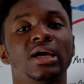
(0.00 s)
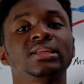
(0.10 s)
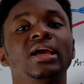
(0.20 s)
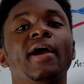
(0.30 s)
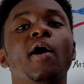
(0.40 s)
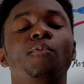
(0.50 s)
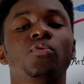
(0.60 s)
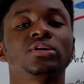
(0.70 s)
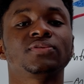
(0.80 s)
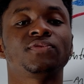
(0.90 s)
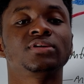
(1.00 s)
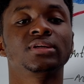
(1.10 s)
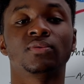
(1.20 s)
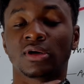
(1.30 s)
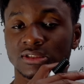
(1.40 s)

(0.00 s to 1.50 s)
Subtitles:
and they help for the